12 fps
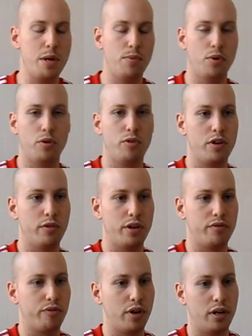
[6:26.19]
People are really,
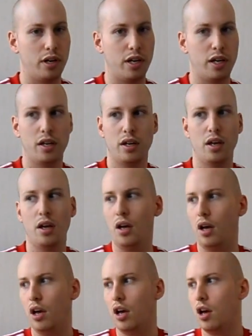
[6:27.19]
really friendly.
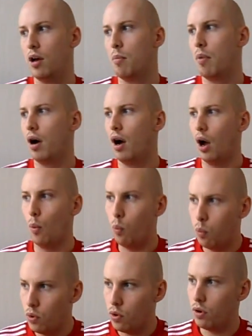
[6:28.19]
I
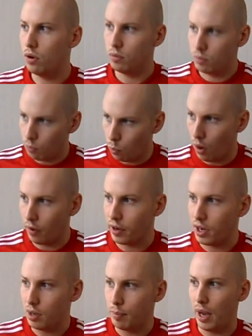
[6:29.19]
wouldn't
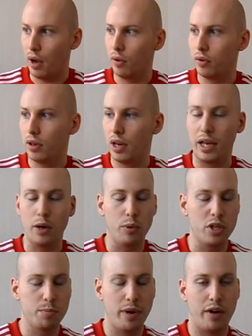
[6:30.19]
worry about
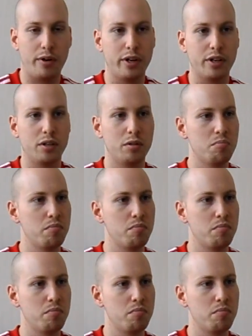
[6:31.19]
language barrier.